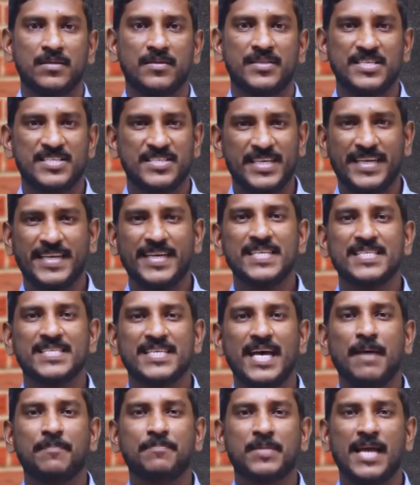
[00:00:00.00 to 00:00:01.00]
The second
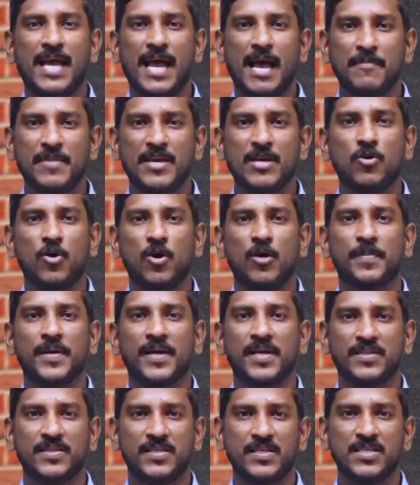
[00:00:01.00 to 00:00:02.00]
chapter, Amigo
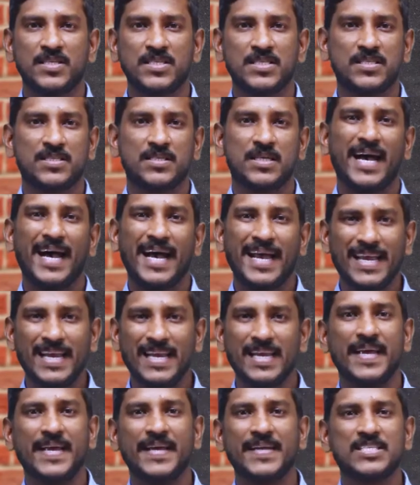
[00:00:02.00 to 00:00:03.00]
Brothers,
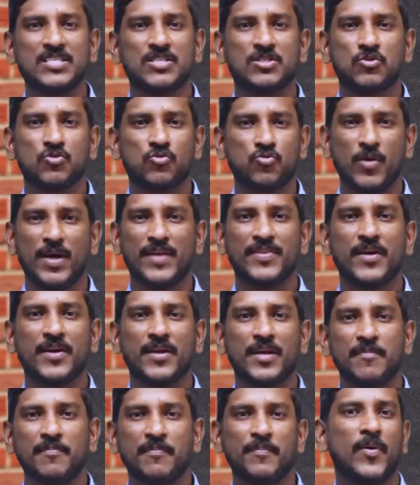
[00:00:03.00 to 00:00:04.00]
highlights two
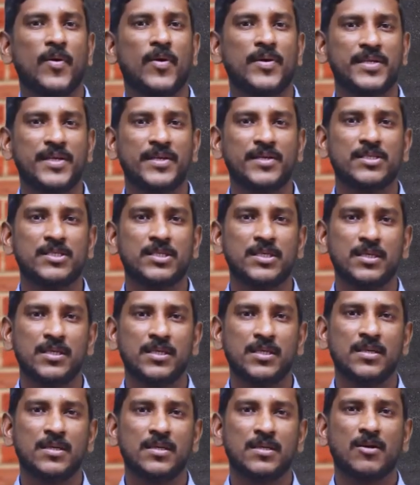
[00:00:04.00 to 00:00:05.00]
other important
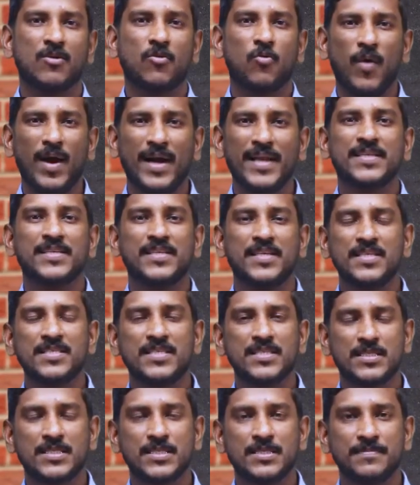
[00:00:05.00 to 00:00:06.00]

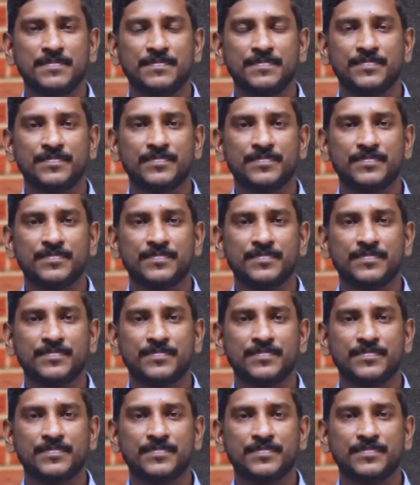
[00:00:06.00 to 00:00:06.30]
qualities: